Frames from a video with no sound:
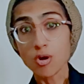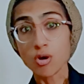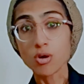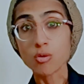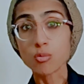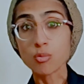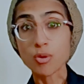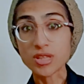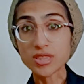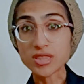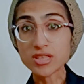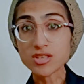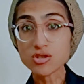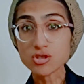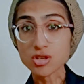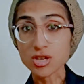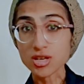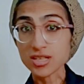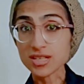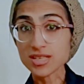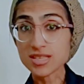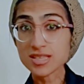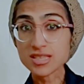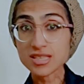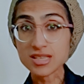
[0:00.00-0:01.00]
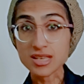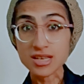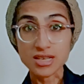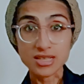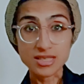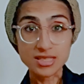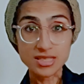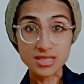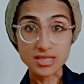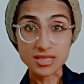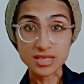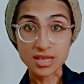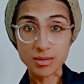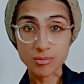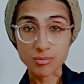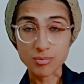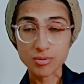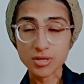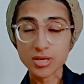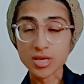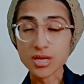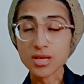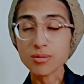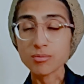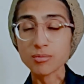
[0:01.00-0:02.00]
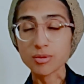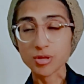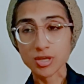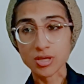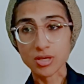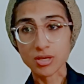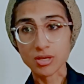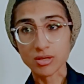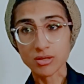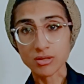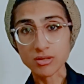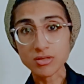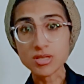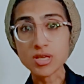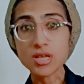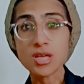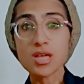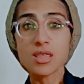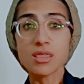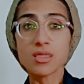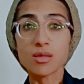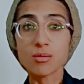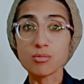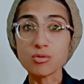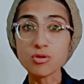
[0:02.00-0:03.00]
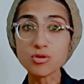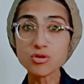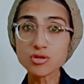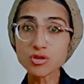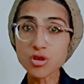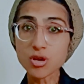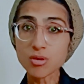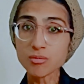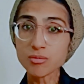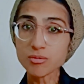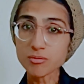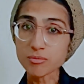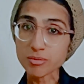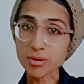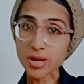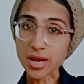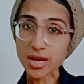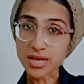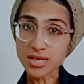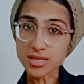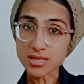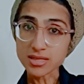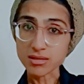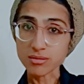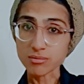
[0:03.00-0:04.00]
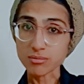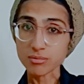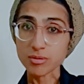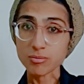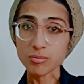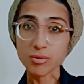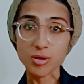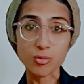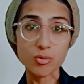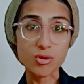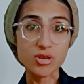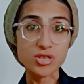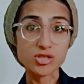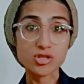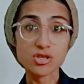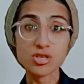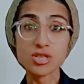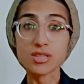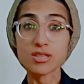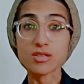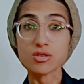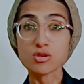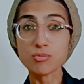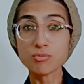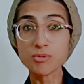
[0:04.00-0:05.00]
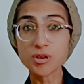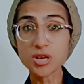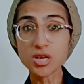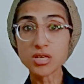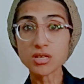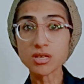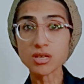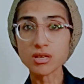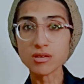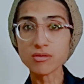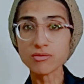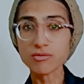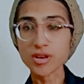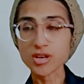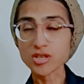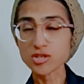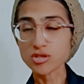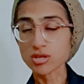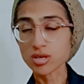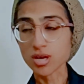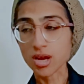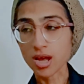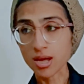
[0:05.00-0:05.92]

or when the child is asleep? Because the most common mechanism by which the supracondylar fracture